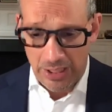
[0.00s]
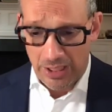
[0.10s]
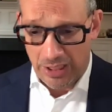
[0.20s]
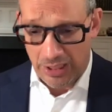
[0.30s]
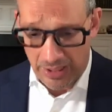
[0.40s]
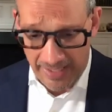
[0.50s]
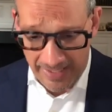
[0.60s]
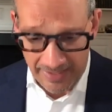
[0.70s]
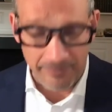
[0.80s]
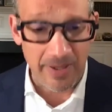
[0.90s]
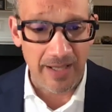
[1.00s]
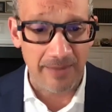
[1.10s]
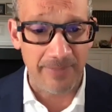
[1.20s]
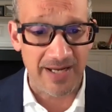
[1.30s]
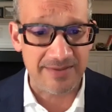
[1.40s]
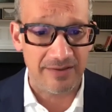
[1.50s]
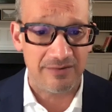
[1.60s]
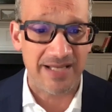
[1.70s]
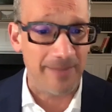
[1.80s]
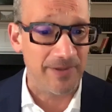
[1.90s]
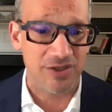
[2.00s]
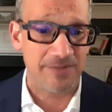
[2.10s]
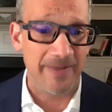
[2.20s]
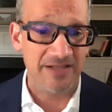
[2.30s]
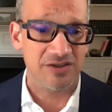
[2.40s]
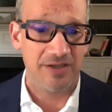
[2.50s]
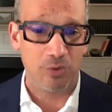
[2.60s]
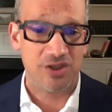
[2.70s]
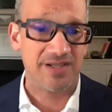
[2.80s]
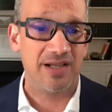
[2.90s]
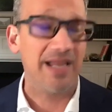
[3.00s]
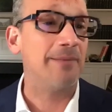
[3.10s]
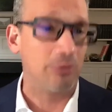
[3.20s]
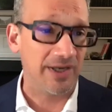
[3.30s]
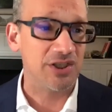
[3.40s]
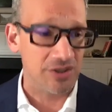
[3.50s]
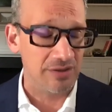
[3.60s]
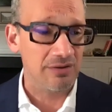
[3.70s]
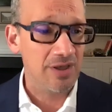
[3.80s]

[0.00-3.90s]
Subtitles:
Ambassador Zappia just mentioned it, which is collaboration.